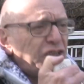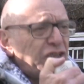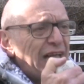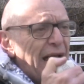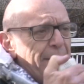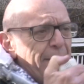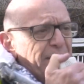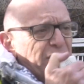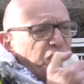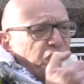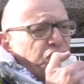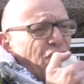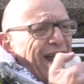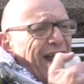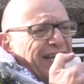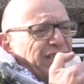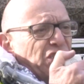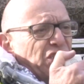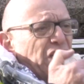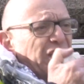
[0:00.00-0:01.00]

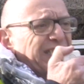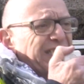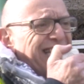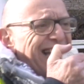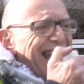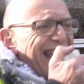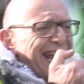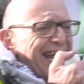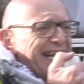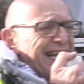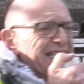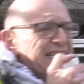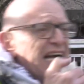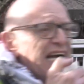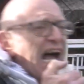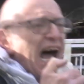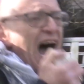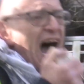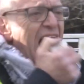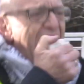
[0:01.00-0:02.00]
demonstrations lead?
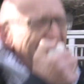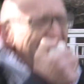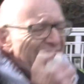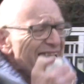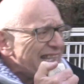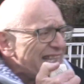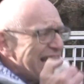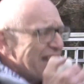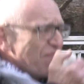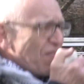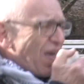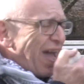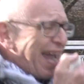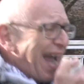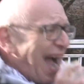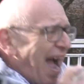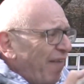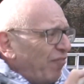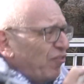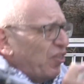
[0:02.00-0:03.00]
I think they
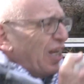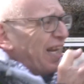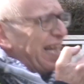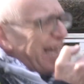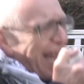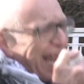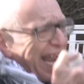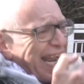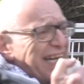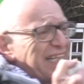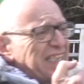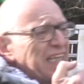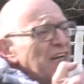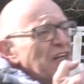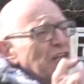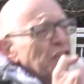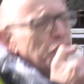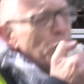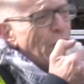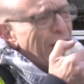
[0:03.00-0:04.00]
have to lead
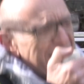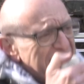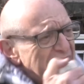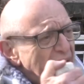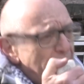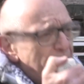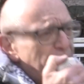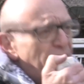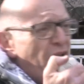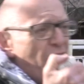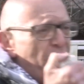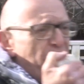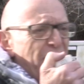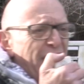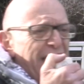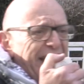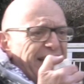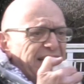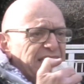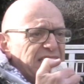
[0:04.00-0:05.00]
to a number of
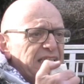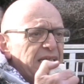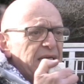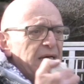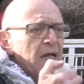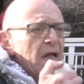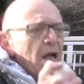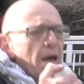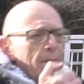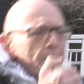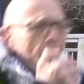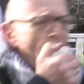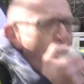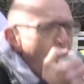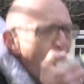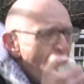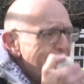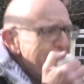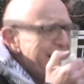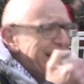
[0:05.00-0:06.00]
things.
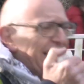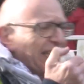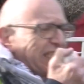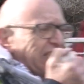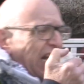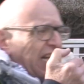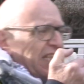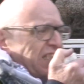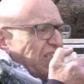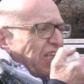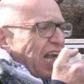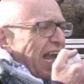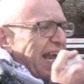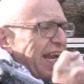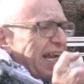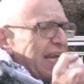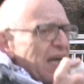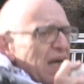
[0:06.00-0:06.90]
More militancy,